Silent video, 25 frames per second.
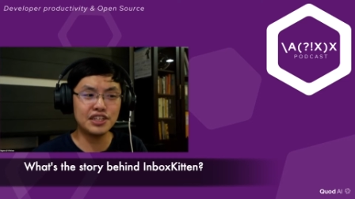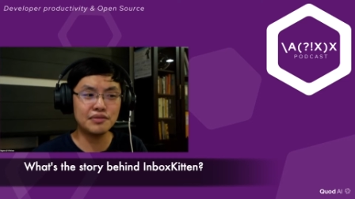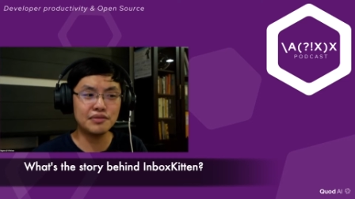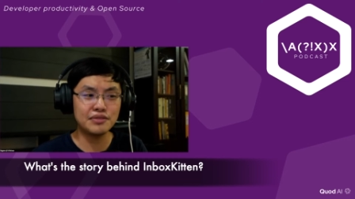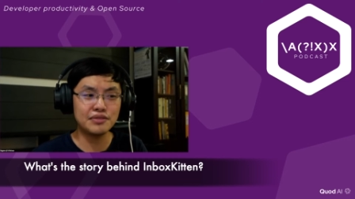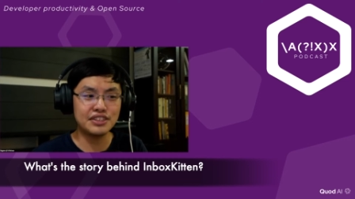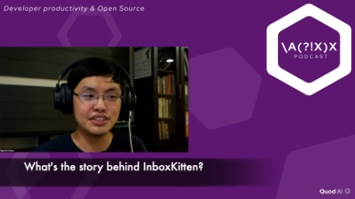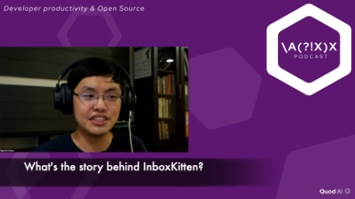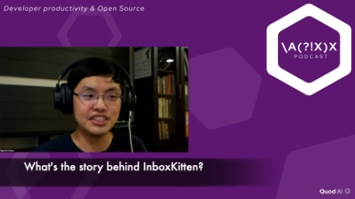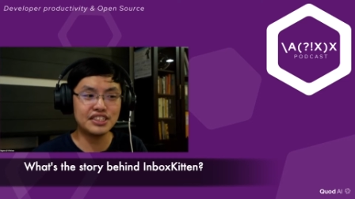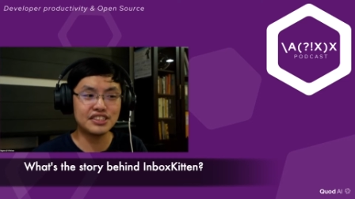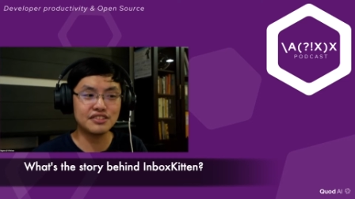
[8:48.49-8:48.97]

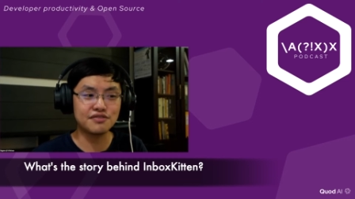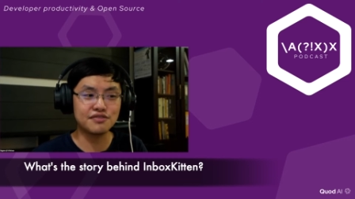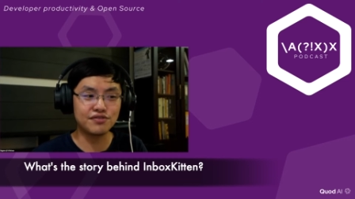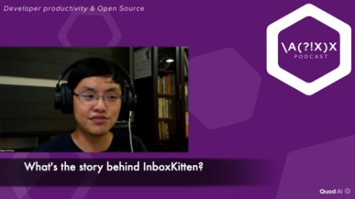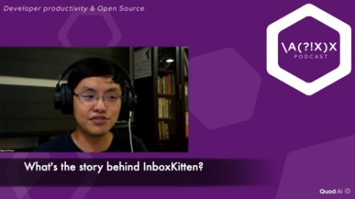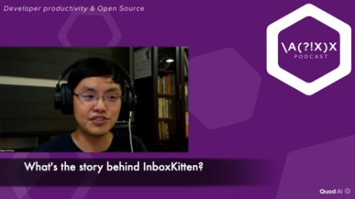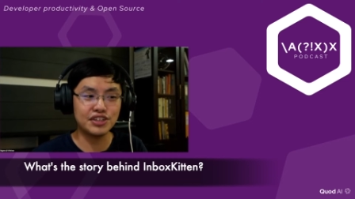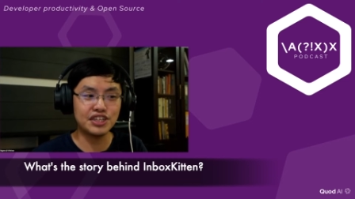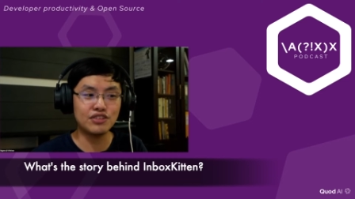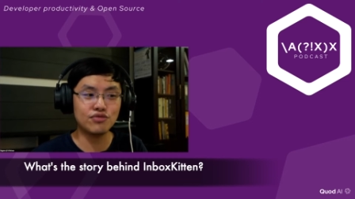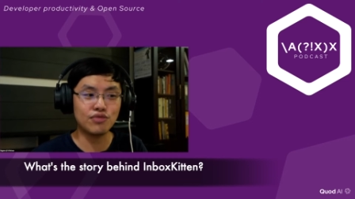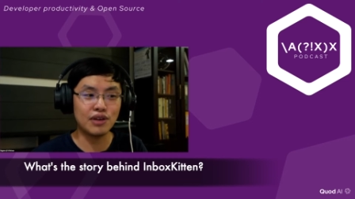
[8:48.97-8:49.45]
this
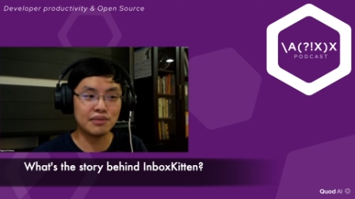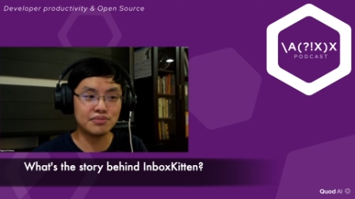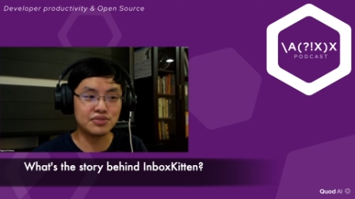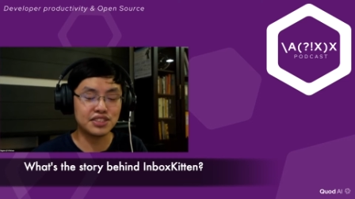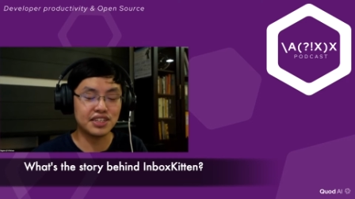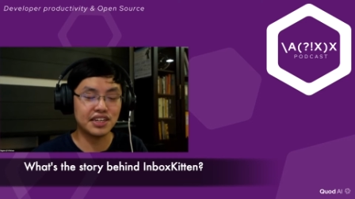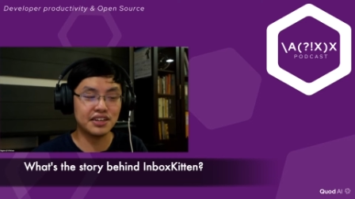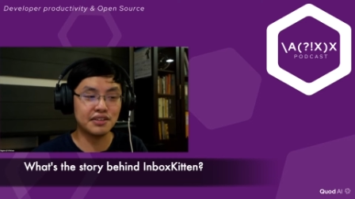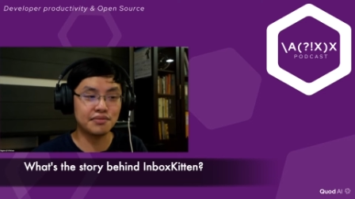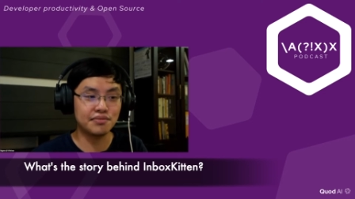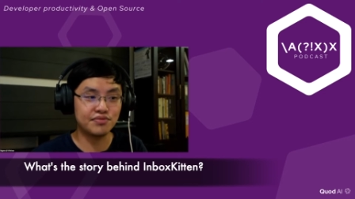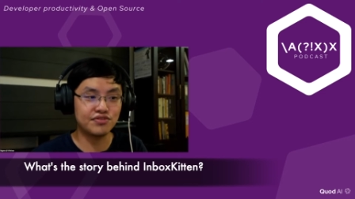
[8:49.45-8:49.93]
free
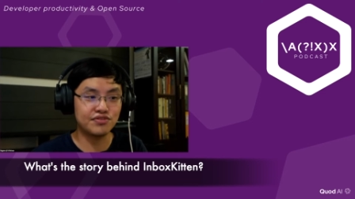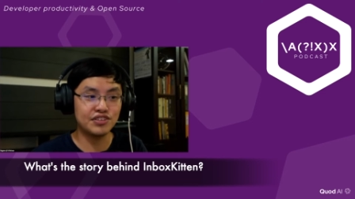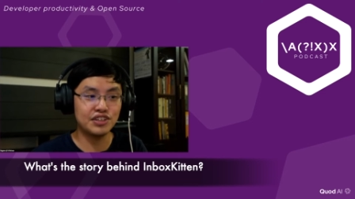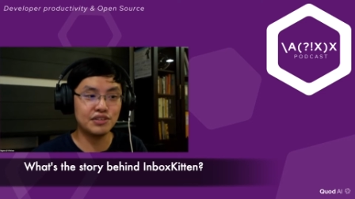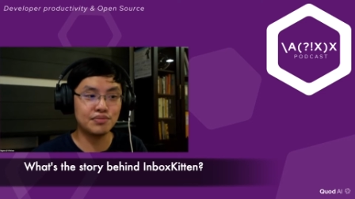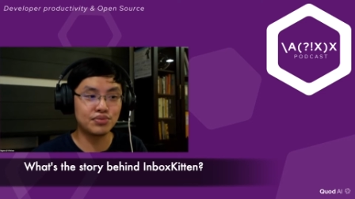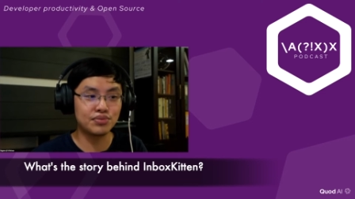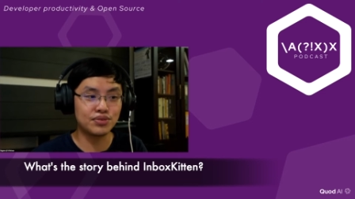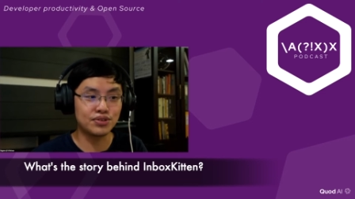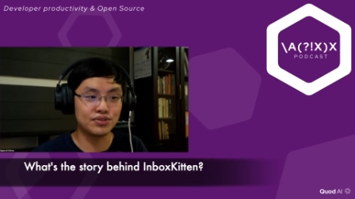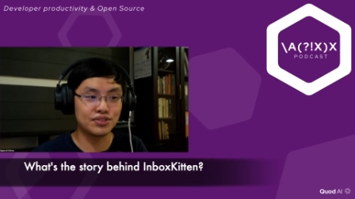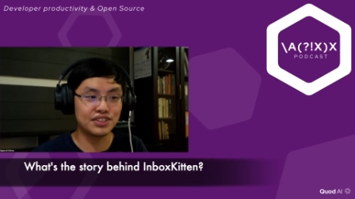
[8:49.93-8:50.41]
website, free
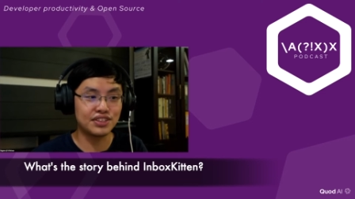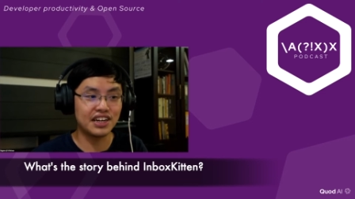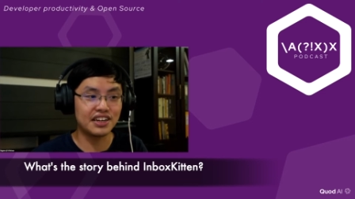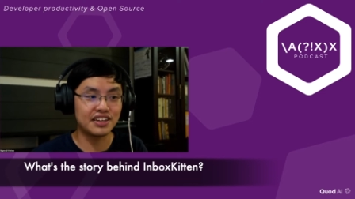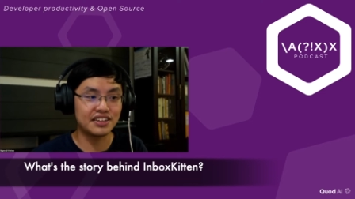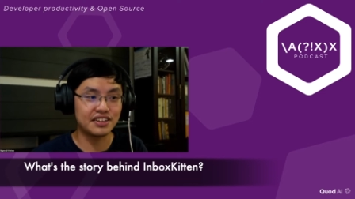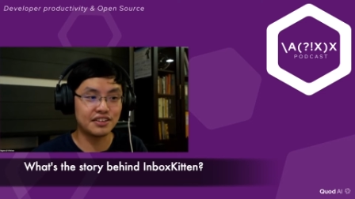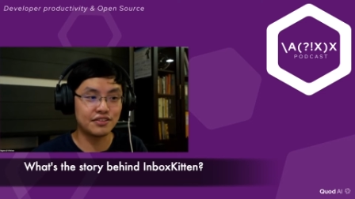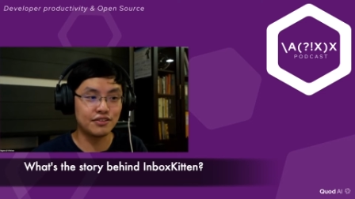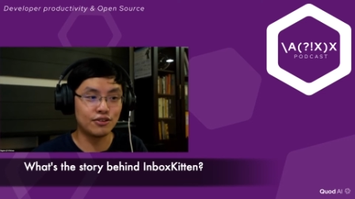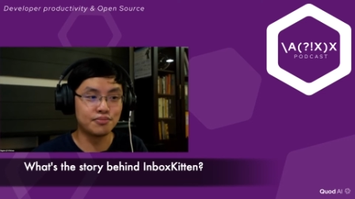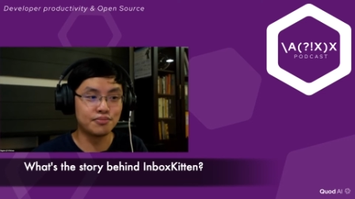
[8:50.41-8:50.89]
product,
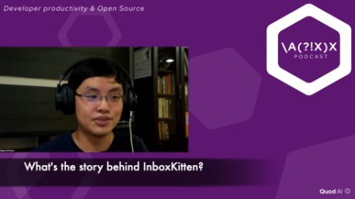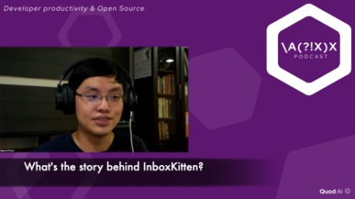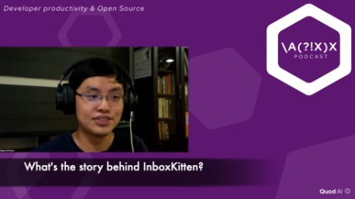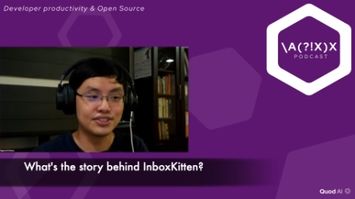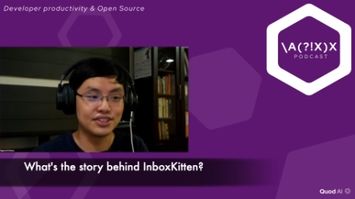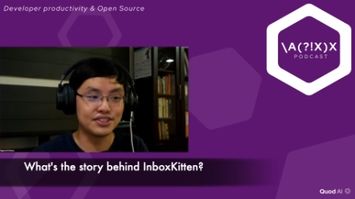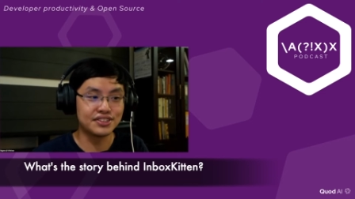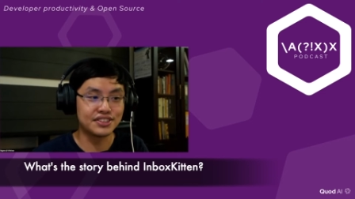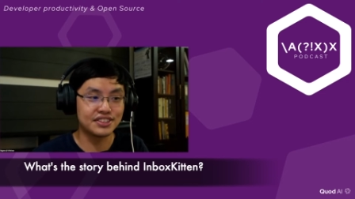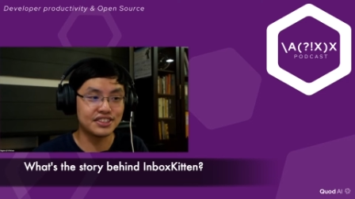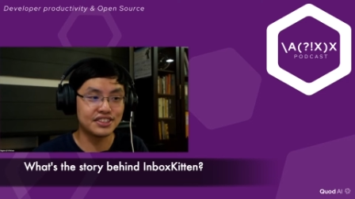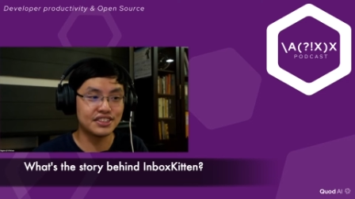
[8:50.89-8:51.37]
open
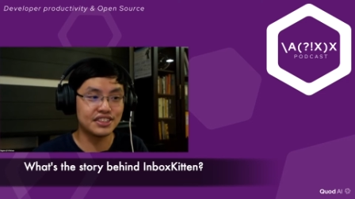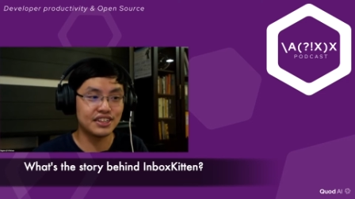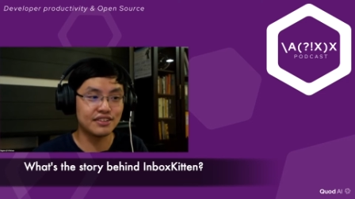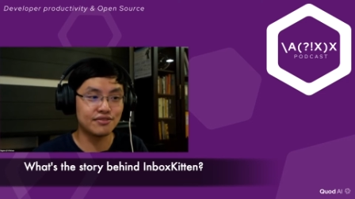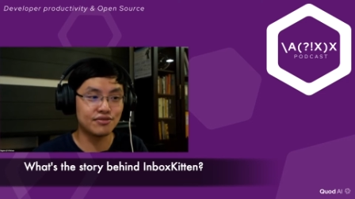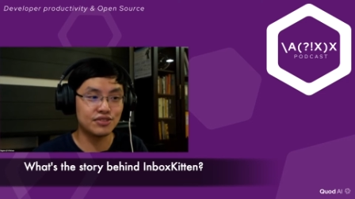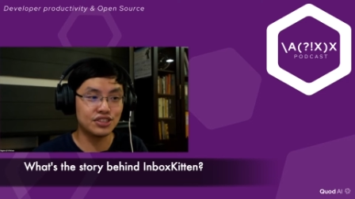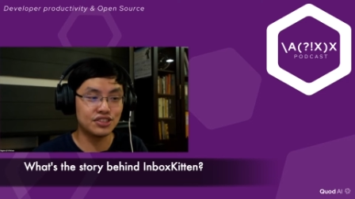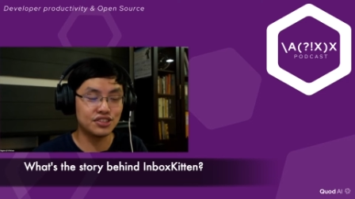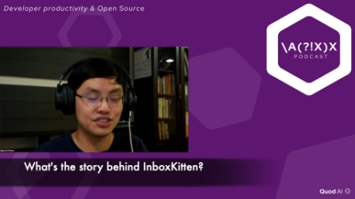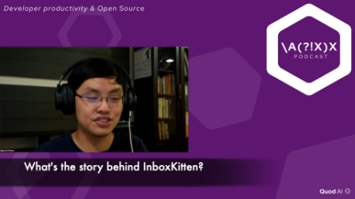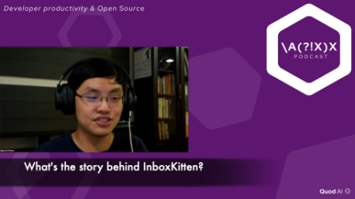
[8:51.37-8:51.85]
source thingy that
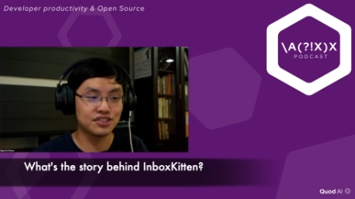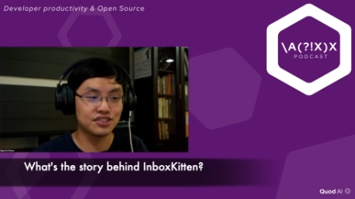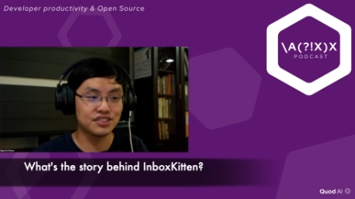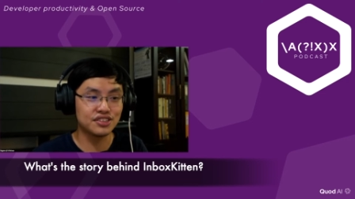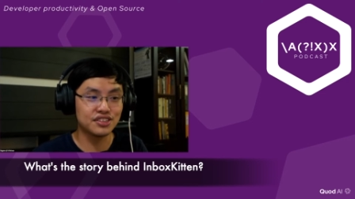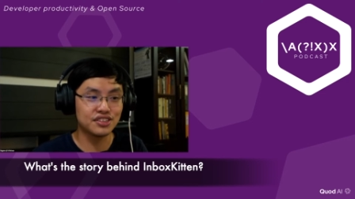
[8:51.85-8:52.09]
we just,